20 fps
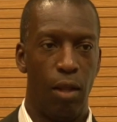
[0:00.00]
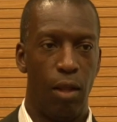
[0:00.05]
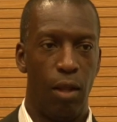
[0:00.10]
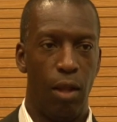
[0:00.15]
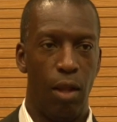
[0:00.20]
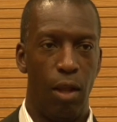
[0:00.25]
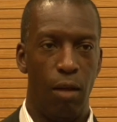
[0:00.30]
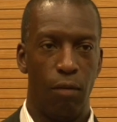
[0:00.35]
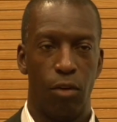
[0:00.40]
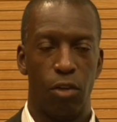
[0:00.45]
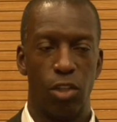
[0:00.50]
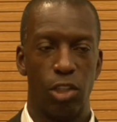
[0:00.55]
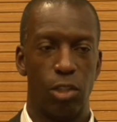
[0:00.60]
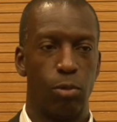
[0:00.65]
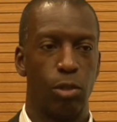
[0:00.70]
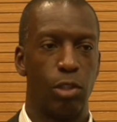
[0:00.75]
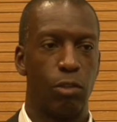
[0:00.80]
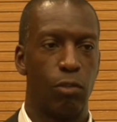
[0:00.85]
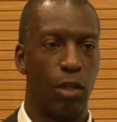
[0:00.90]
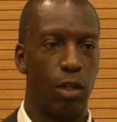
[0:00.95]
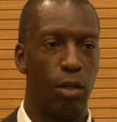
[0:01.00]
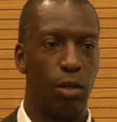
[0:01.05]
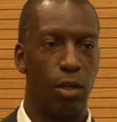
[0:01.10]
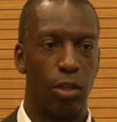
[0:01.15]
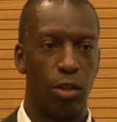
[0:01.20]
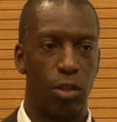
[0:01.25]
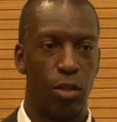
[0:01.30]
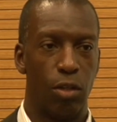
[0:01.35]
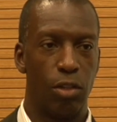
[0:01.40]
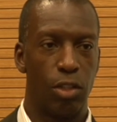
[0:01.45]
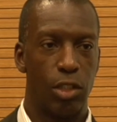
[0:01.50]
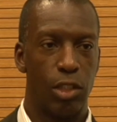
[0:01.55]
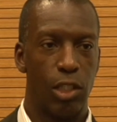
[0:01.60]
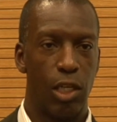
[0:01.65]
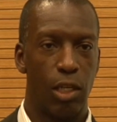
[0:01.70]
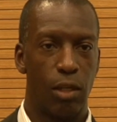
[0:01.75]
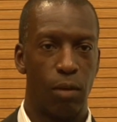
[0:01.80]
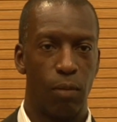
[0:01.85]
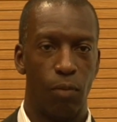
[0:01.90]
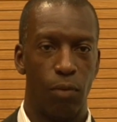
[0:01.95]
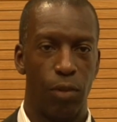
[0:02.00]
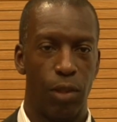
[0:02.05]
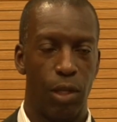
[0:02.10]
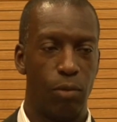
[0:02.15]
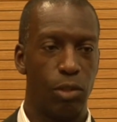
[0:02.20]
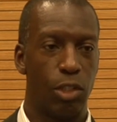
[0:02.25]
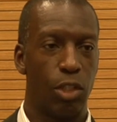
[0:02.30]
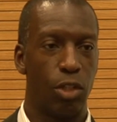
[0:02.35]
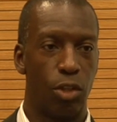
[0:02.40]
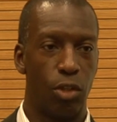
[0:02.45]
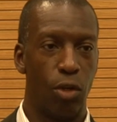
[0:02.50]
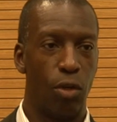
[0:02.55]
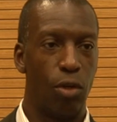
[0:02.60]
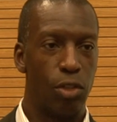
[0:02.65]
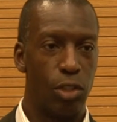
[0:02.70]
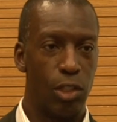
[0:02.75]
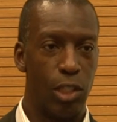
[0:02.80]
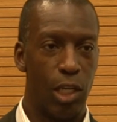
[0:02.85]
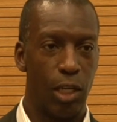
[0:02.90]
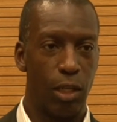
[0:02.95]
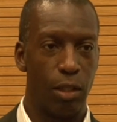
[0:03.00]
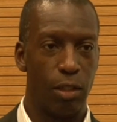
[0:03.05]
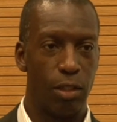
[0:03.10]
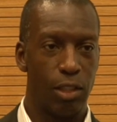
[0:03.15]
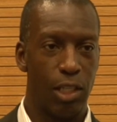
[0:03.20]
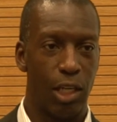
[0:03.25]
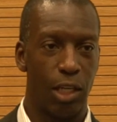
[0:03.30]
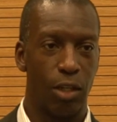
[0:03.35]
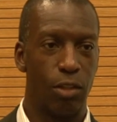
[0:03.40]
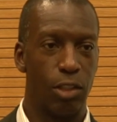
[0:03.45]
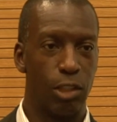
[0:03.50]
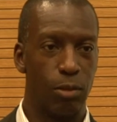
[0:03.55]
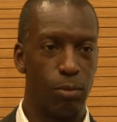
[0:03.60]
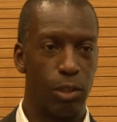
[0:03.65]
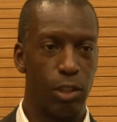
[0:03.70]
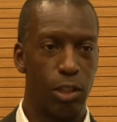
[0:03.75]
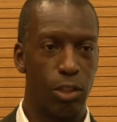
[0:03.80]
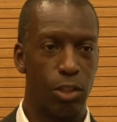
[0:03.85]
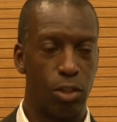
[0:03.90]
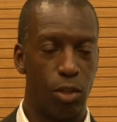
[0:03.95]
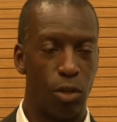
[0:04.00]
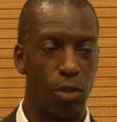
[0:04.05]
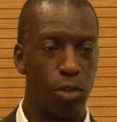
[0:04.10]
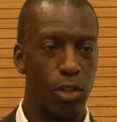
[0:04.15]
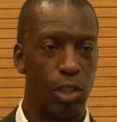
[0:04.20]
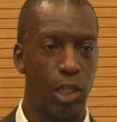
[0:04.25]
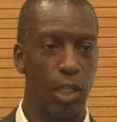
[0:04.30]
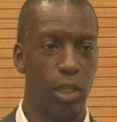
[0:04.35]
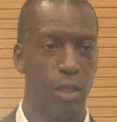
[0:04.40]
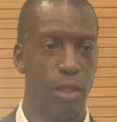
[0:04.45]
If Christmas fell on a Thursday, that was a Thursday. It's not Christmas, it's Thursday.